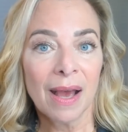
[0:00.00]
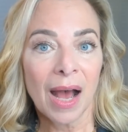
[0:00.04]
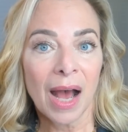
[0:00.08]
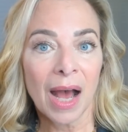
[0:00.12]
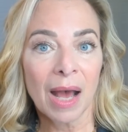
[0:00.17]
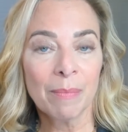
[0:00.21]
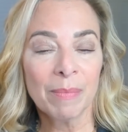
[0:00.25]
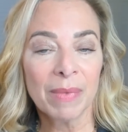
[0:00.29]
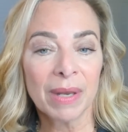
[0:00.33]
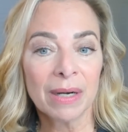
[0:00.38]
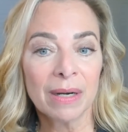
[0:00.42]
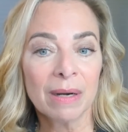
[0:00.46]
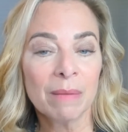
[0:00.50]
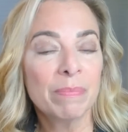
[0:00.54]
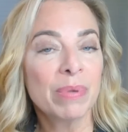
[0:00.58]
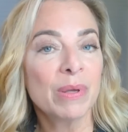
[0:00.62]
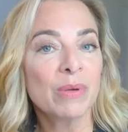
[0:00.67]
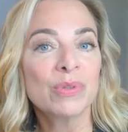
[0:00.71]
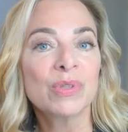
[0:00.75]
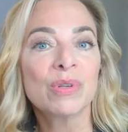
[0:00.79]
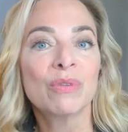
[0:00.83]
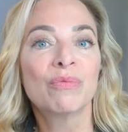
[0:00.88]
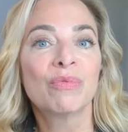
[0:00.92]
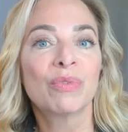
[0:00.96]
I'm in an
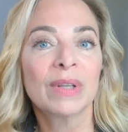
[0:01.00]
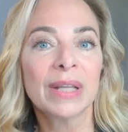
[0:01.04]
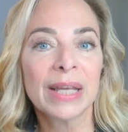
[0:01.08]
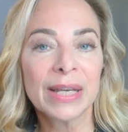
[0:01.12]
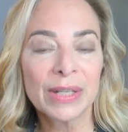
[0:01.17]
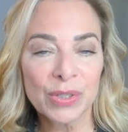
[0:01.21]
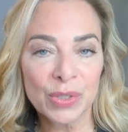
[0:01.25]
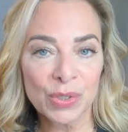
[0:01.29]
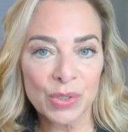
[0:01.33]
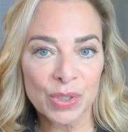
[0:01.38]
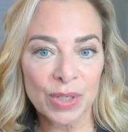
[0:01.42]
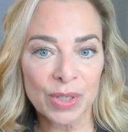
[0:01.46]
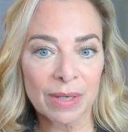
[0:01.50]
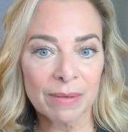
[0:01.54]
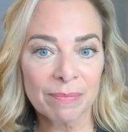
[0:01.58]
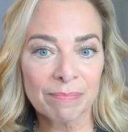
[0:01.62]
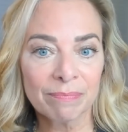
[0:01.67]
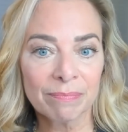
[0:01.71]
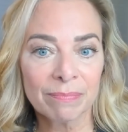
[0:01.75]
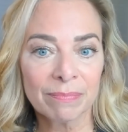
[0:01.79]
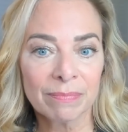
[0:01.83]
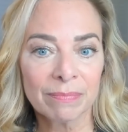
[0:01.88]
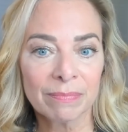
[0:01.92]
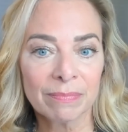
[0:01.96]
abusive
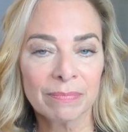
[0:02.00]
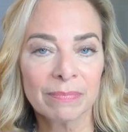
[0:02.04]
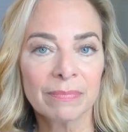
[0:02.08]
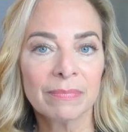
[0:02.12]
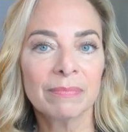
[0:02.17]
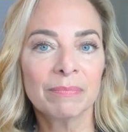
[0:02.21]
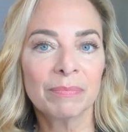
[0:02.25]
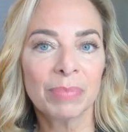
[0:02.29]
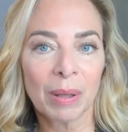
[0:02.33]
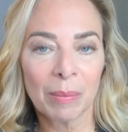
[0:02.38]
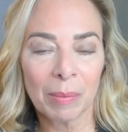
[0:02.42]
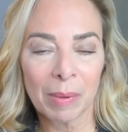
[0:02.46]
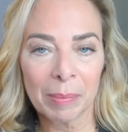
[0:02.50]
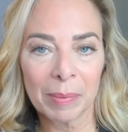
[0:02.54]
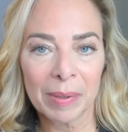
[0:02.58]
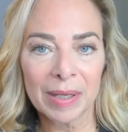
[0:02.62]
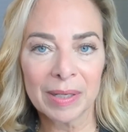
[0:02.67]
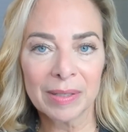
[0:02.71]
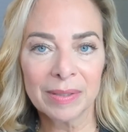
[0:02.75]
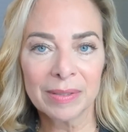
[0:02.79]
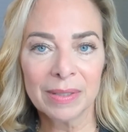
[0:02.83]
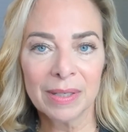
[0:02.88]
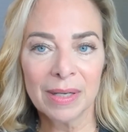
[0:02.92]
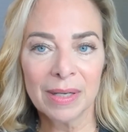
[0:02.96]
relationship, blah, blah, blah.